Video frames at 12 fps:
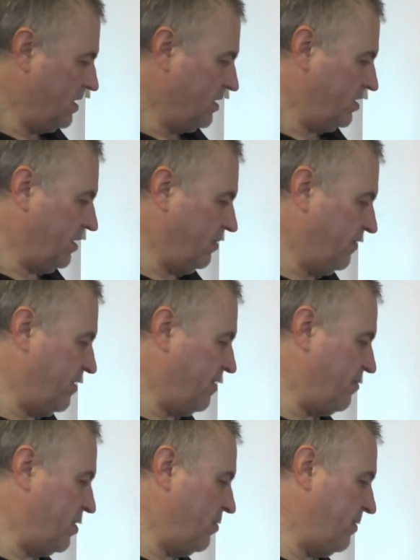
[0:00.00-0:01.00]

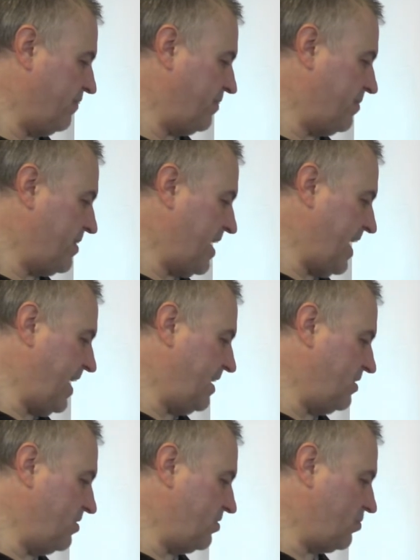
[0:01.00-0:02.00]
75mm in from that
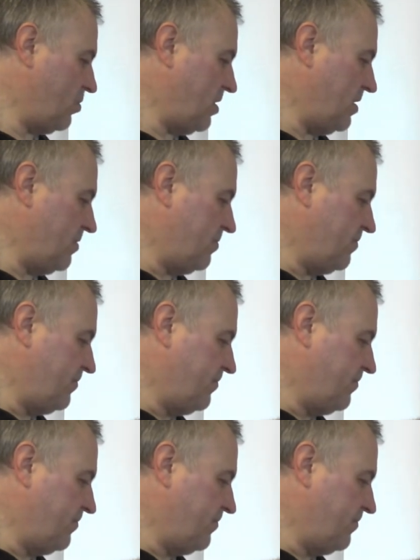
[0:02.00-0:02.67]
end as well.